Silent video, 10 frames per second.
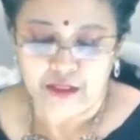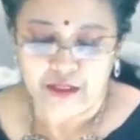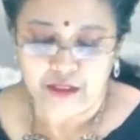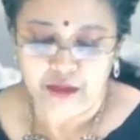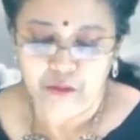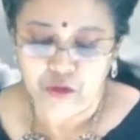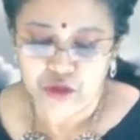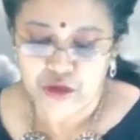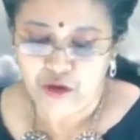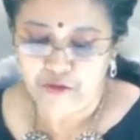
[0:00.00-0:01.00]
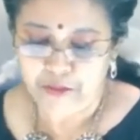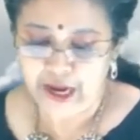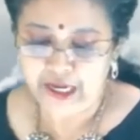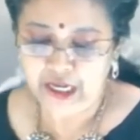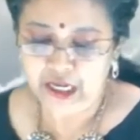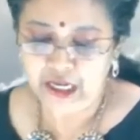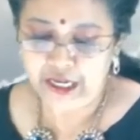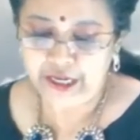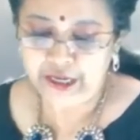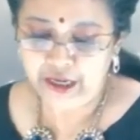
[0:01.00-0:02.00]
the motion of my
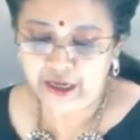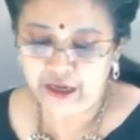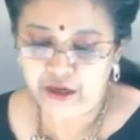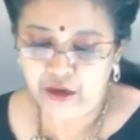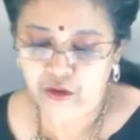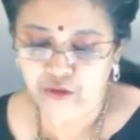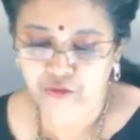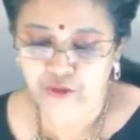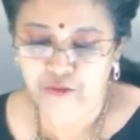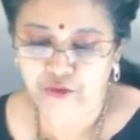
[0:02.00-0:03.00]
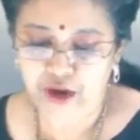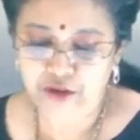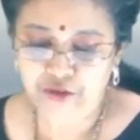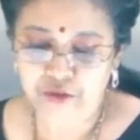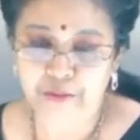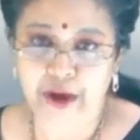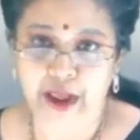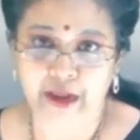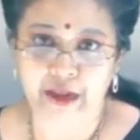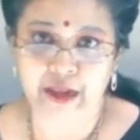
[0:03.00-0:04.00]
curling goes from front to
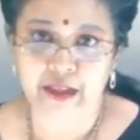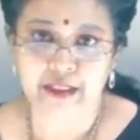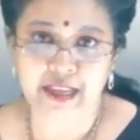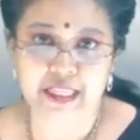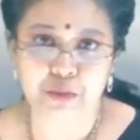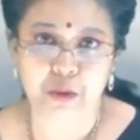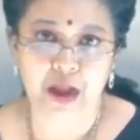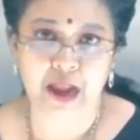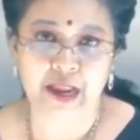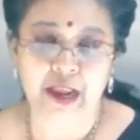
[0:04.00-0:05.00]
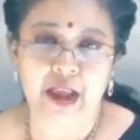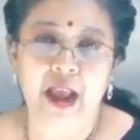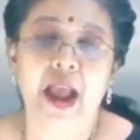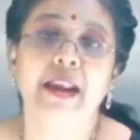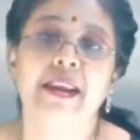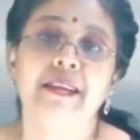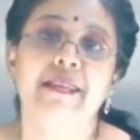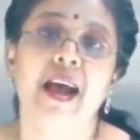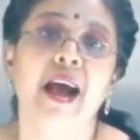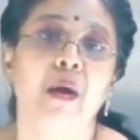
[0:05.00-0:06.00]
back. That's why, and that's
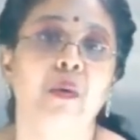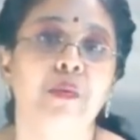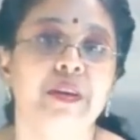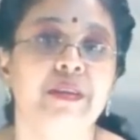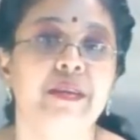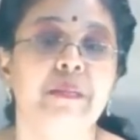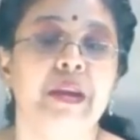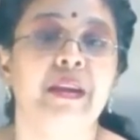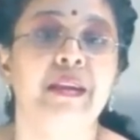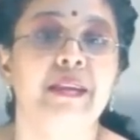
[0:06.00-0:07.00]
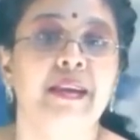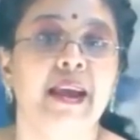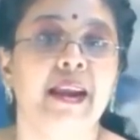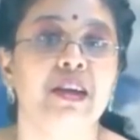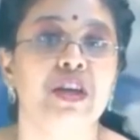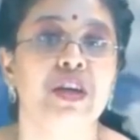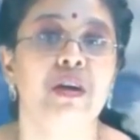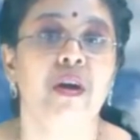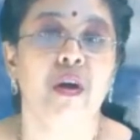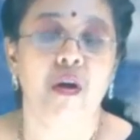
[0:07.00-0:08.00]
how we determine the direction
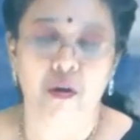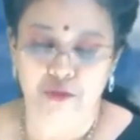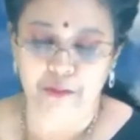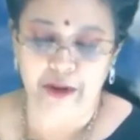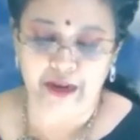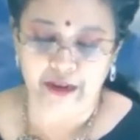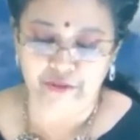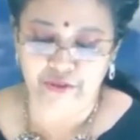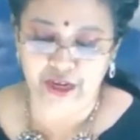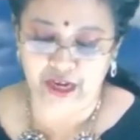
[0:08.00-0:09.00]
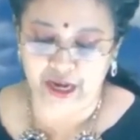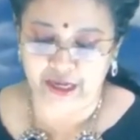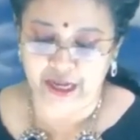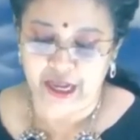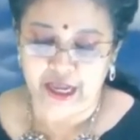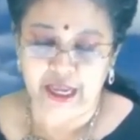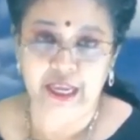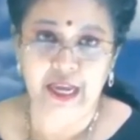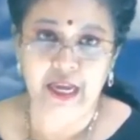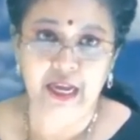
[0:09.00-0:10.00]
of the magnetic field line.
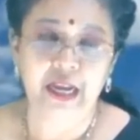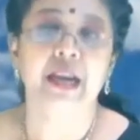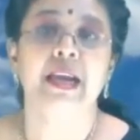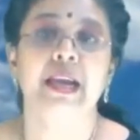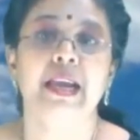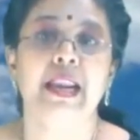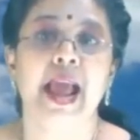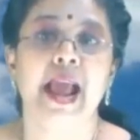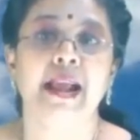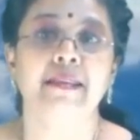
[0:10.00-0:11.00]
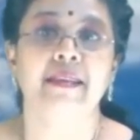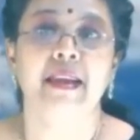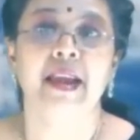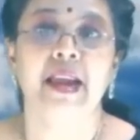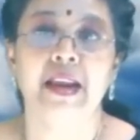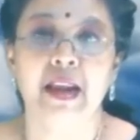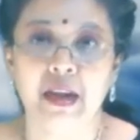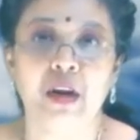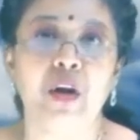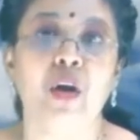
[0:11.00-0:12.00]
Here, it acts in a
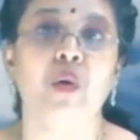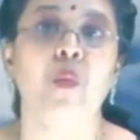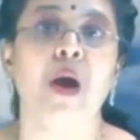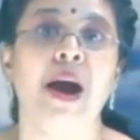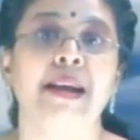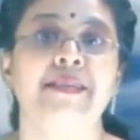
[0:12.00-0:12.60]
clockwise